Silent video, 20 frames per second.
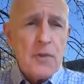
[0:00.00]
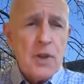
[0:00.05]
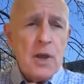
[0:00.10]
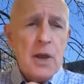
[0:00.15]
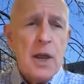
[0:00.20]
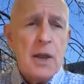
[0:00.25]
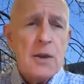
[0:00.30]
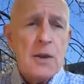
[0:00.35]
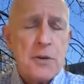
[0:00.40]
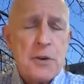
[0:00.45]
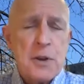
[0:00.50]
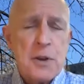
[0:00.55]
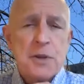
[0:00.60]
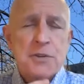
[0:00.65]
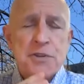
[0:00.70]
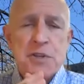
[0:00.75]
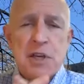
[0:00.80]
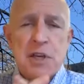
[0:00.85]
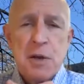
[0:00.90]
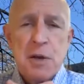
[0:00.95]
And
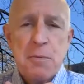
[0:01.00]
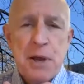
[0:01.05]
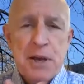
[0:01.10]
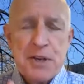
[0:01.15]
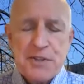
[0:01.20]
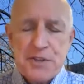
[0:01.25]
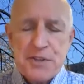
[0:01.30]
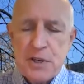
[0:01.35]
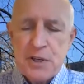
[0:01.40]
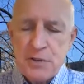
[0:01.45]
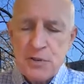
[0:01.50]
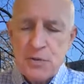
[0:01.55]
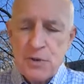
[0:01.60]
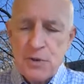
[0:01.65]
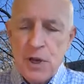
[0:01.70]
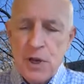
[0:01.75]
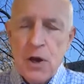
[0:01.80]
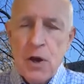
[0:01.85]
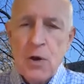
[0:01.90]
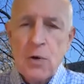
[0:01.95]
CMS, as you
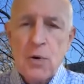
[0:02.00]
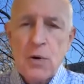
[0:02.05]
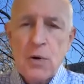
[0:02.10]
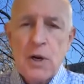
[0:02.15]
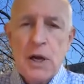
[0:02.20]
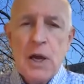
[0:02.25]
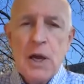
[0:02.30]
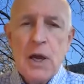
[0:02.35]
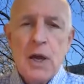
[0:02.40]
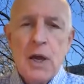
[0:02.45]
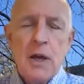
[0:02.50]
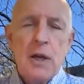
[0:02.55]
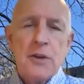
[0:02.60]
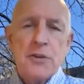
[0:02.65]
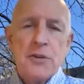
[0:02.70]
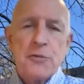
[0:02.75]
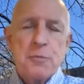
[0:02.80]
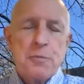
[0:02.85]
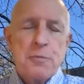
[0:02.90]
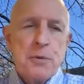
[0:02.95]
know,
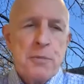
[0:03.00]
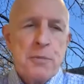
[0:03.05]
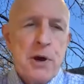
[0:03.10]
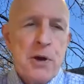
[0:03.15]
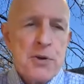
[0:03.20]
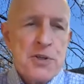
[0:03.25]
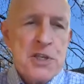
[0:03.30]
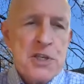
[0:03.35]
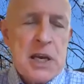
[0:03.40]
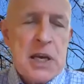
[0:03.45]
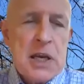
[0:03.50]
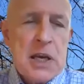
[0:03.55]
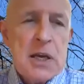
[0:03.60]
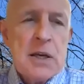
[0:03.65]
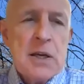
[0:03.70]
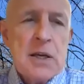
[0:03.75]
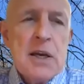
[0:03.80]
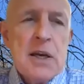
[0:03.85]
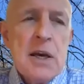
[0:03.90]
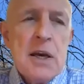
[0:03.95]
is
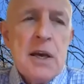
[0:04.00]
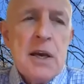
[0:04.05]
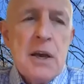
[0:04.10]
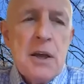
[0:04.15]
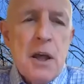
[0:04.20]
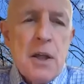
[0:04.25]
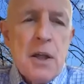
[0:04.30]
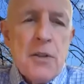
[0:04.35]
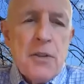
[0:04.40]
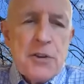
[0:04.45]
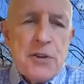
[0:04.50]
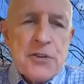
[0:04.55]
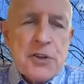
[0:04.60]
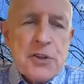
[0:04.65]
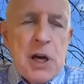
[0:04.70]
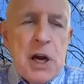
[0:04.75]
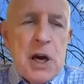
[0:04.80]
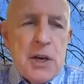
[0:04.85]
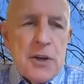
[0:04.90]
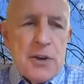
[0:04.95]
promoting this
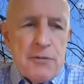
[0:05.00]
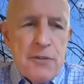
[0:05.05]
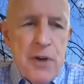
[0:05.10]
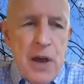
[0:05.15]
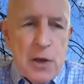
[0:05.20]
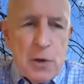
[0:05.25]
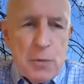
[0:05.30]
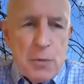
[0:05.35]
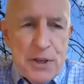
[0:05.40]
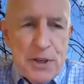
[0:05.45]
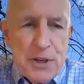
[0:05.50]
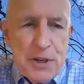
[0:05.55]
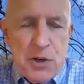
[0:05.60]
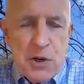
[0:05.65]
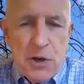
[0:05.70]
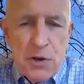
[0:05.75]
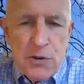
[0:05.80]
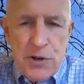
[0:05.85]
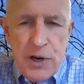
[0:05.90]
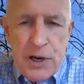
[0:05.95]
kind of value-based
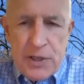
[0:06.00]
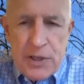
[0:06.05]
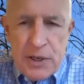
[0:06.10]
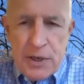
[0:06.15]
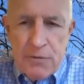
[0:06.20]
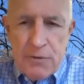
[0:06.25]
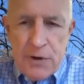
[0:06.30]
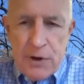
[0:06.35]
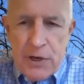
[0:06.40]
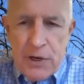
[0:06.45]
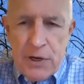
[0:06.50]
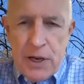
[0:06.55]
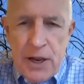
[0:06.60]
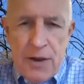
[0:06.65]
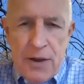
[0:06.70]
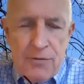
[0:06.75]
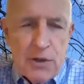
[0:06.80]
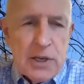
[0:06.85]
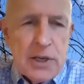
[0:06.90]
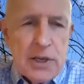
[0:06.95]
contracting very
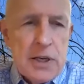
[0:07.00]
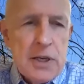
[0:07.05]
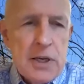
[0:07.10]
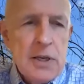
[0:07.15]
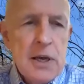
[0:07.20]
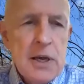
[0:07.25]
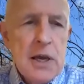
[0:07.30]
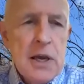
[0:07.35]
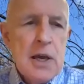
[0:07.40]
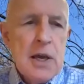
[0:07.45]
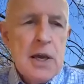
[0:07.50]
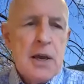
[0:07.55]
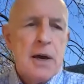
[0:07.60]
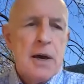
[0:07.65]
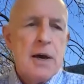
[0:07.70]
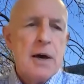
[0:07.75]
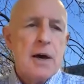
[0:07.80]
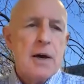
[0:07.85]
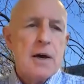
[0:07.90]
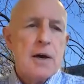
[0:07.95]
heavily.
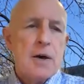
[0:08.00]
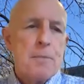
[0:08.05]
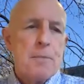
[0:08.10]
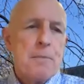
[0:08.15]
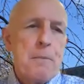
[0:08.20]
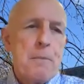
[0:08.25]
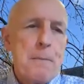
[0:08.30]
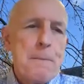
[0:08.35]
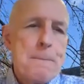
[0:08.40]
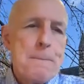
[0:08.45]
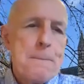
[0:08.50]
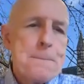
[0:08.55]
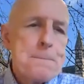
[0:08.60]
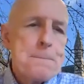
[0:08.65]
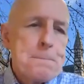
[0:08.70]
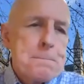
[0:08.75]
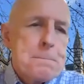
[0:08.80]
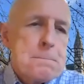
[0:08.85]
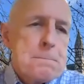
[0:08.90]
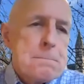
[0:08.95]

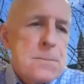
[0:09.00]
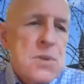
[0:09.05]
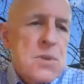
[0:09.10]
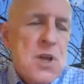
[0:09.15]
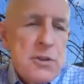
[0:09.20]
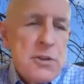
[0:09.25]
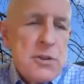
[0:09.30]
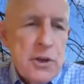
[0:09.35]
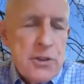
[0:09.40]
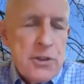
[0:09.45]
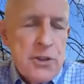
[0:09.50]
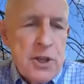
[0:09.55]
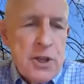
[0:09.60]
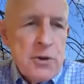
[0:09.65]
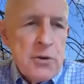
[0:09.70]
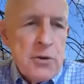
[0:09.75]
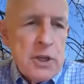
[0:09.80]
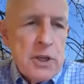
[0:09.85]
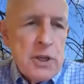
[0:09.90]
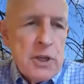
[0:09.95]
The
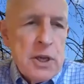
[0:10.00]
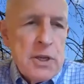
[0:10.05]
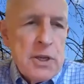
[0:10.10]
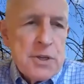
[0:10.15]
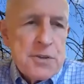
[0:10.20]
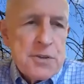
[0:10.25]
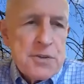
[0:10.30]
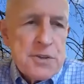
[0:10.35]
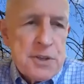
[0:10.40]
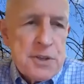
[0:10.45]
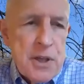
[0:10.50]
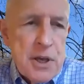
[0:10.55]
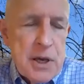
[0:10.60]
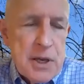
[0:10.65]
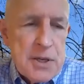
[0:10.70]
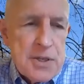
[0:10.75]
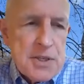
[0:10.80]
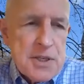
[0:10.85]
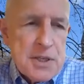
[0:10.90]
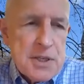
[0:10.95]
theory is
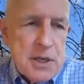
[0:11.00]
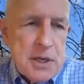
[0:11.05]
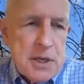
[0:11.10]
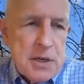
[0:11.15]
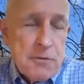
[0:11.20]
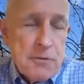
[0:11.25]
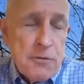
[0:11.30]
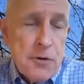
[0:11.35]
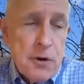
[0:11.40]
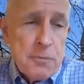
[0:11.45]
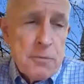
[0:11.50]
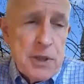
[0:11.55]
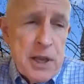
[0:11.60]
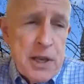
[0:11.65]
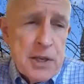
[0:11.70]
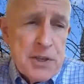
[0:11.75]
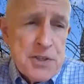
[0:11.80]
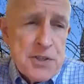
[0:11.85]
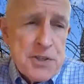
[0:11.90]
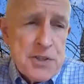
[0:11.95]
that from the
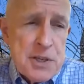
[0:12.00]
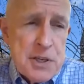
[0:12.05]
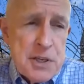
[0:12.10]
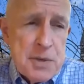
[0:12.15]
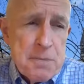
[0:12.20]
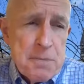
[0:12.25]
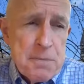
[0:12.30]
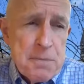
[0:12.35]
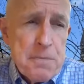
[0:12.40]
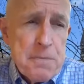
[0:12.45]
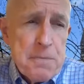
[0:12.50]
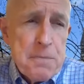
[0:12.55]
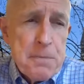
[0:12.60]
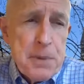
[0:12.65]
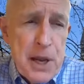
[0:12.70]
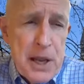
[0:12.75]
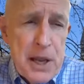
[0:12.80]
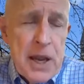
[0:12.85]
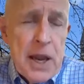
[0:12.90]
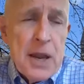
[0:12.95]
HC
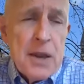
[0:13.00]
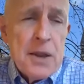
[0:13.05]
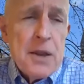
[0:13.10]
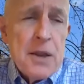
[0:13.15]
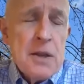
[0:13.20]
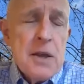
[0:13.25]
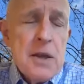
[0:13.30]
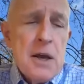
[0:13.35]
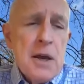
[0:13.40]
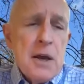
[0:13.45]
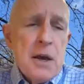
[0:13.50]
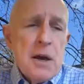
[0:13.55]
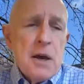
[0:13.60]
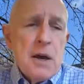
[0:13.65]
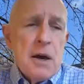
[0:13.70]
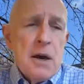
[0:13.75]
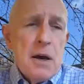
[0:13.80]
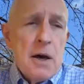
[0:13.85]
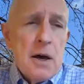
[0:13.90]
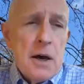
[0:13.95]
plan
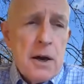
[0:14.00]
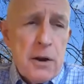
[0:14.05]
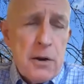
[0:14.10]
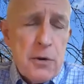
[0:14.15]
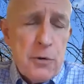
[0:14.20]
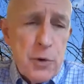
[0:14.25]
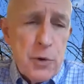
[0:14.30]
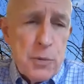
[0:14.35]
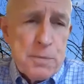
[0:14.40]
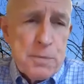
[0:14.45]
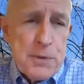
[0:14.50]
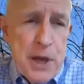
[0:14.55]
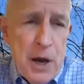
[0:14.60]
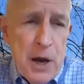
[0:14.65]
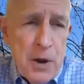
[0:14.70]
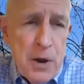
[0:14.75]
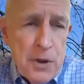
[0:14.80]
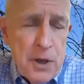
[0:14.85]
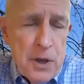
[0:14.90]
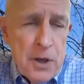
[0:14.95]
group
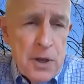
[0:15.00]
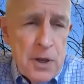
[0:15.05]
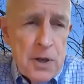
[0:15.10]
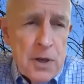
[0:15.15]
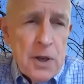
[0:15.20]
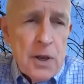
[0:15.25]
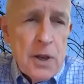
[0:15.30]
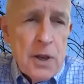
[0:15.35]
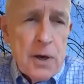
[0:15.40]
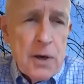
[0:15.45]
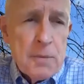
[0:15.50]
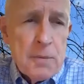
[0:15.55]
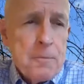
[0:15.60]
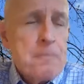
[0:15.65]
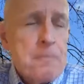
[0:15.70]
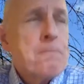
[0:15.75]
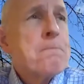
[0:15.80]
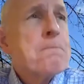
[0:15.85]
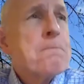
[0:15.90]
down in